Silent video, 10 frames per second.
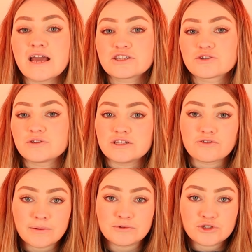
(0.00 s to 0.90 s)
Next, you'll need
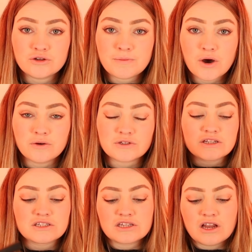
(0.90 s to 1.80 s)
to grab 2 poles
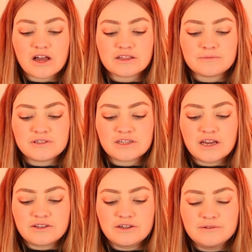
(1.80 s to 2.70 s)
and slide them
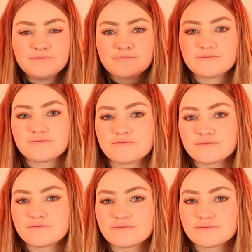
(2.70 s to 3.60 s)
together.
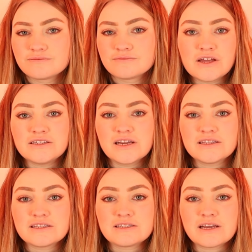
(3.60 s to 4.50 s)
Then
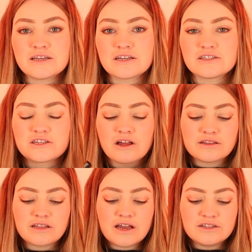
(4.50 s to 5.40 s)
take the stake and
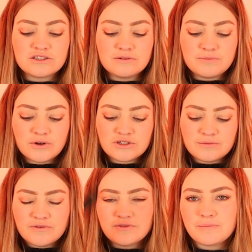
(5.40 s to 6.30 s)
slide that into the
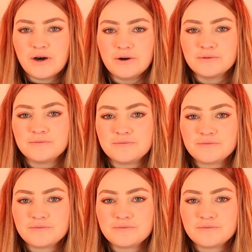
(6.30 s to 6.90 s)
bottom of the pole.